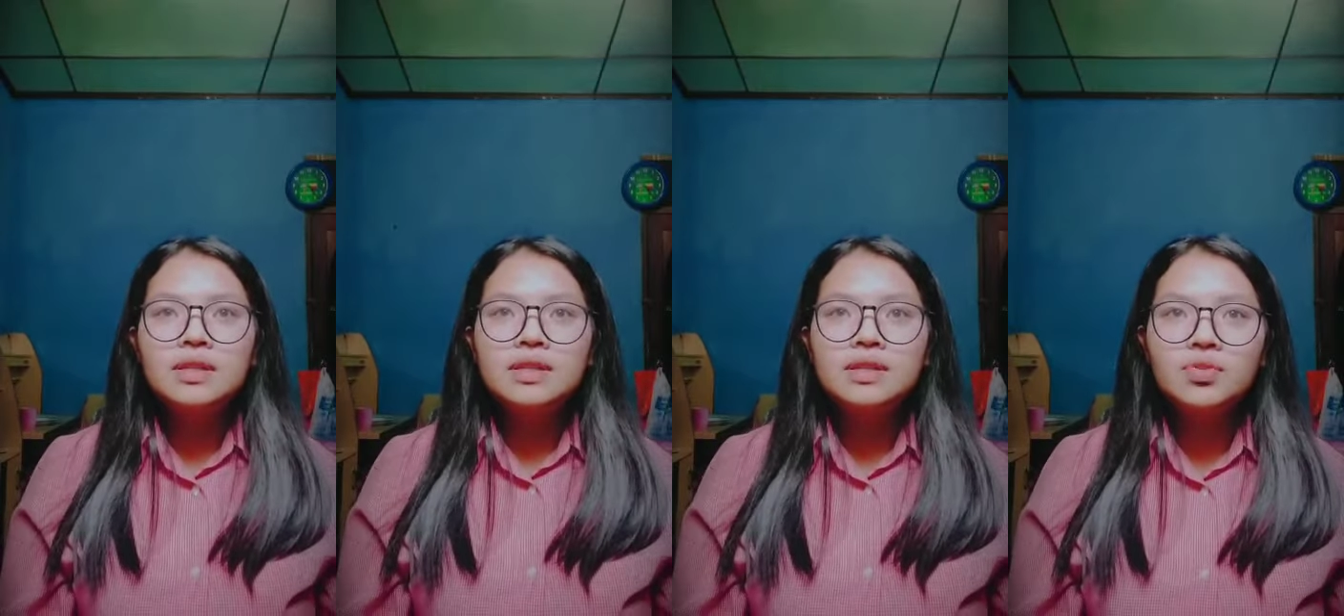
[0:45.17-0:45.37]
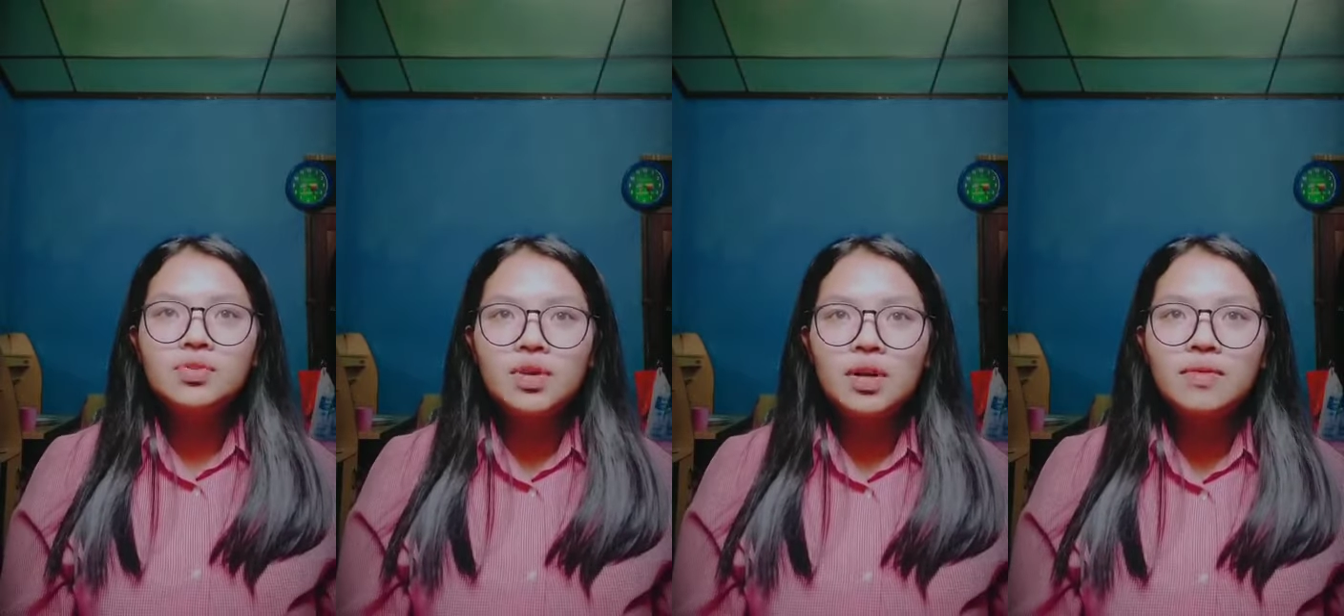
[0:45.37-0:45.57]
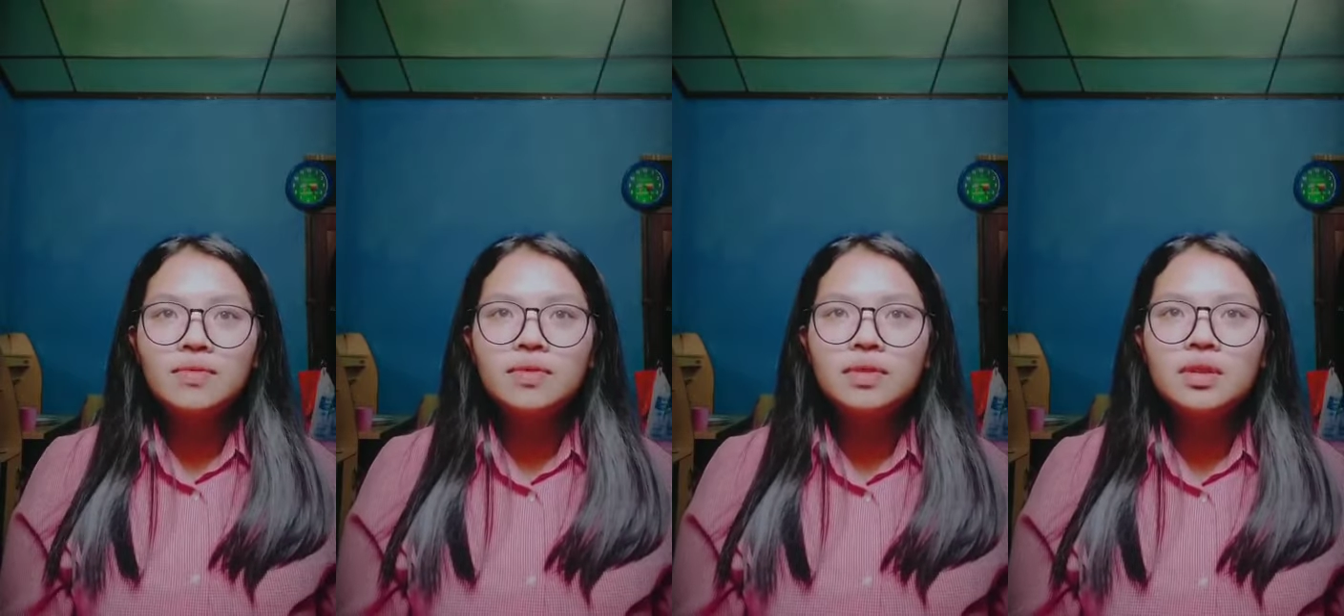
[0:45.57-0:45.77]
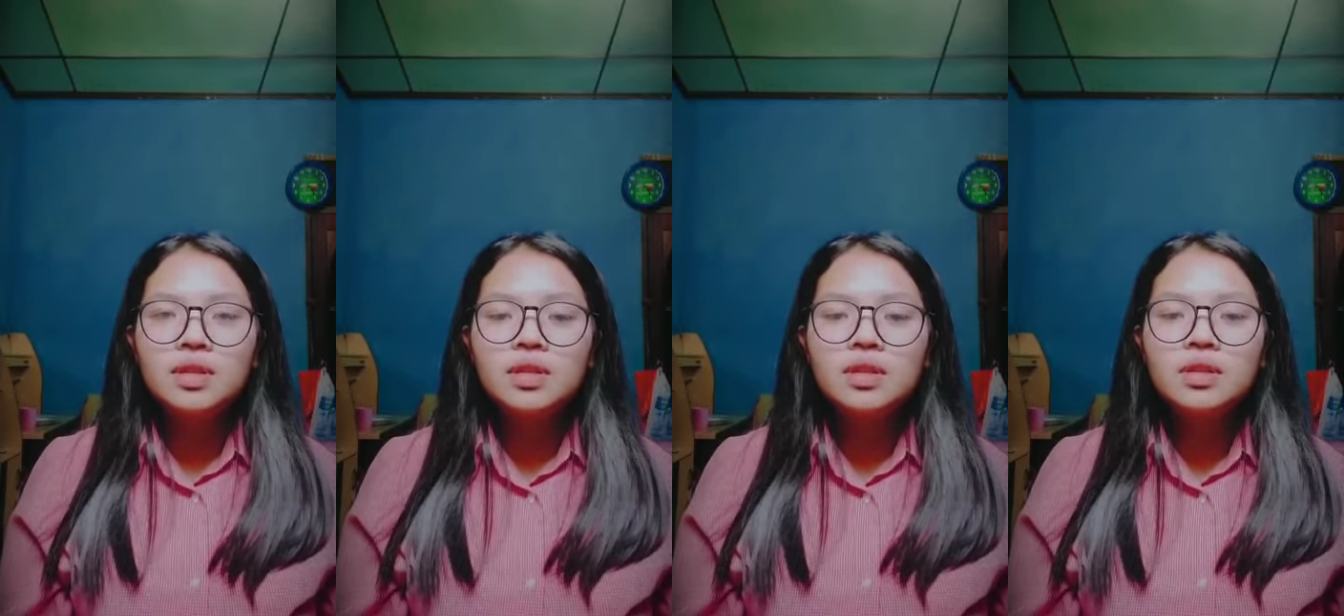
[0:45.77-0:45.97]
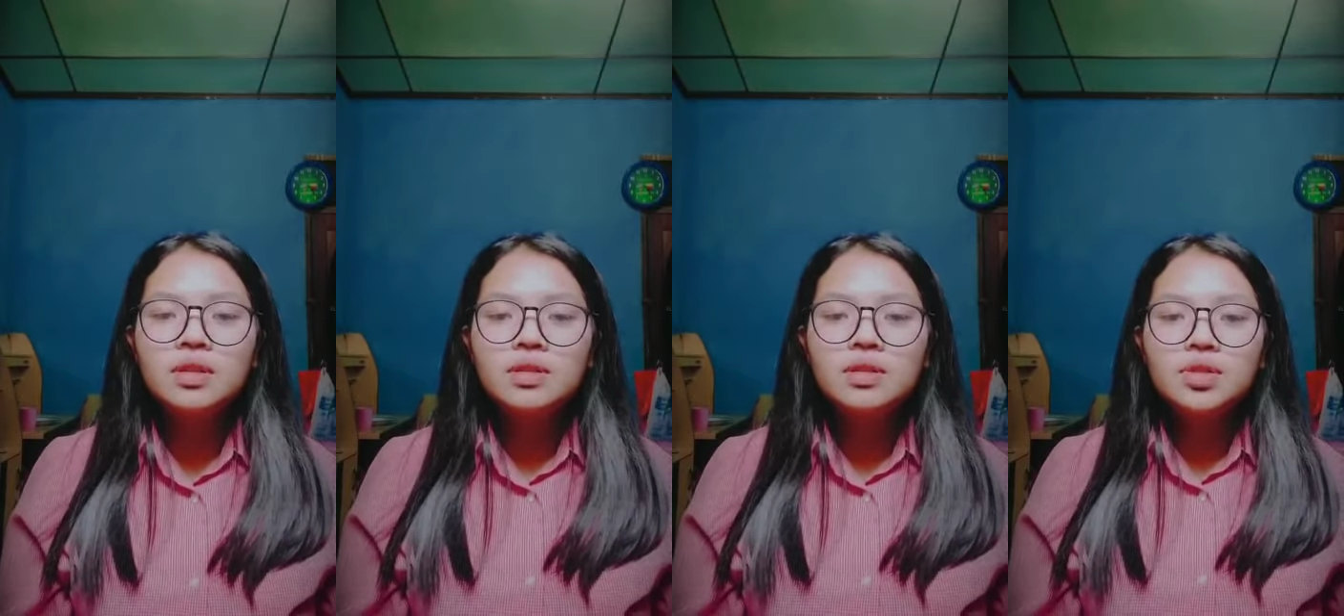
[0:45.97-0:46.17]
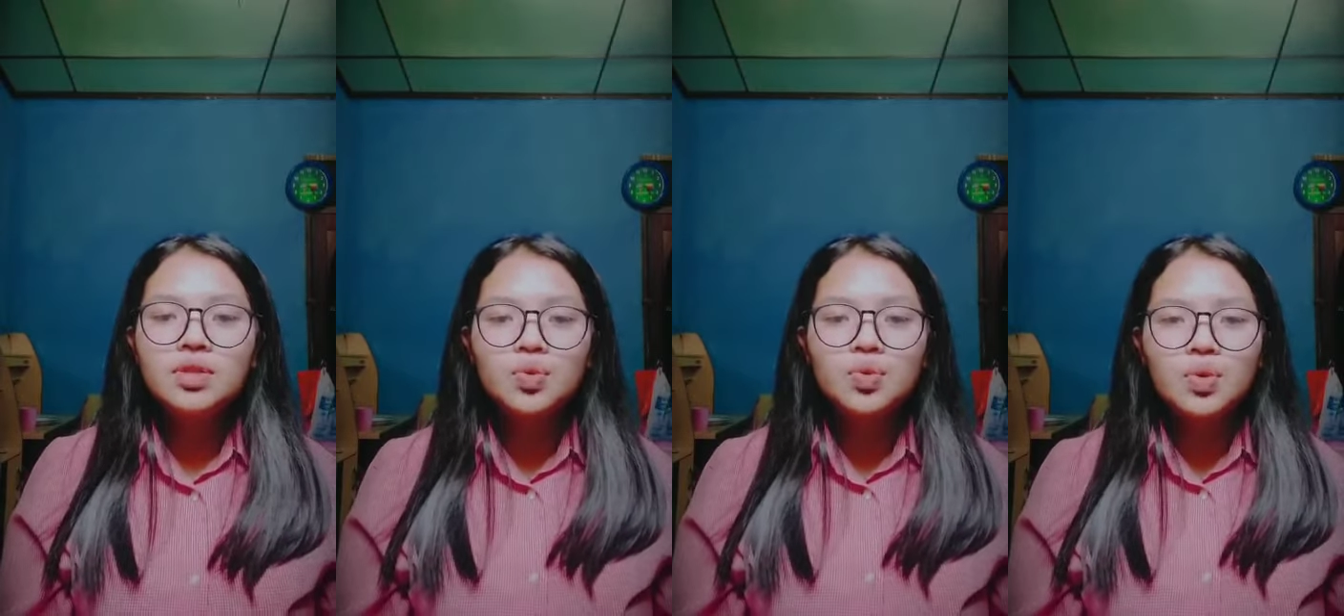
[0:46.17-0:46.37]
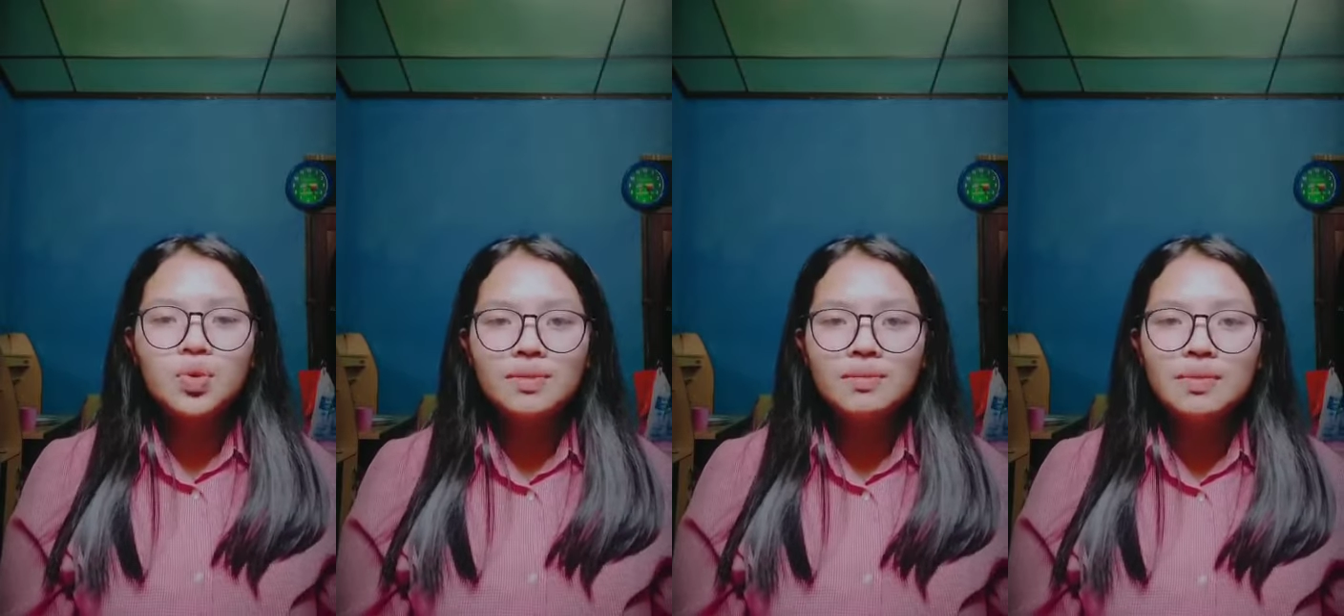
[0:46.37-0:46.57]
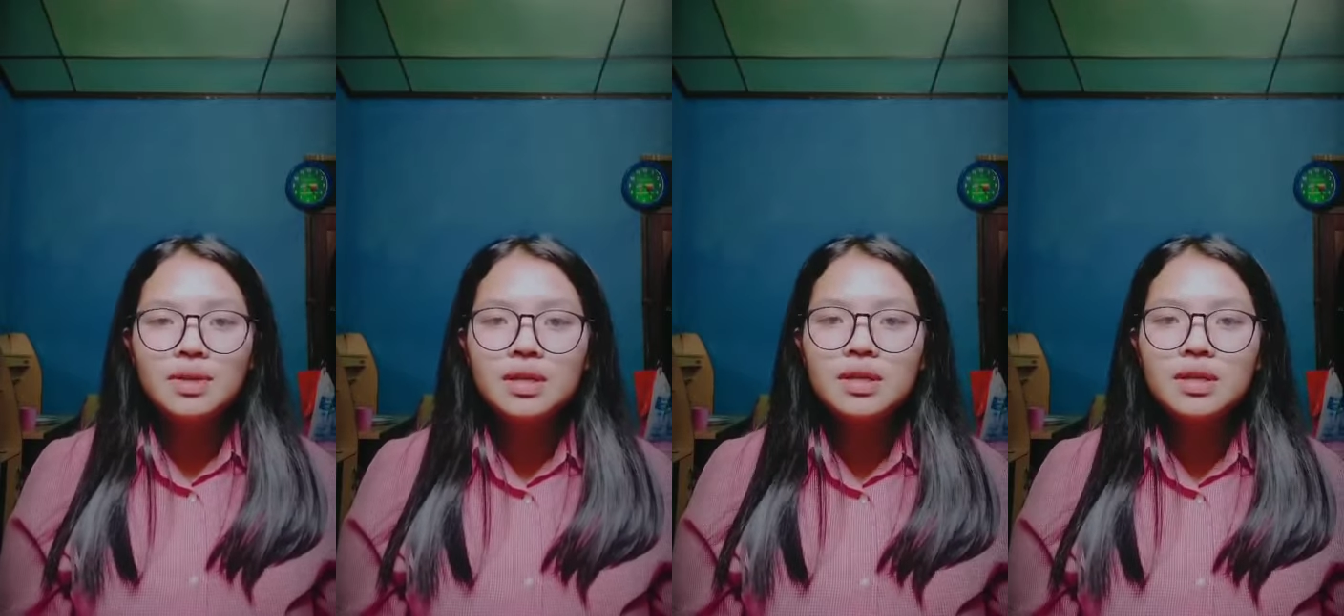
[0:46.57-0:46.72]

My hobby or pleasure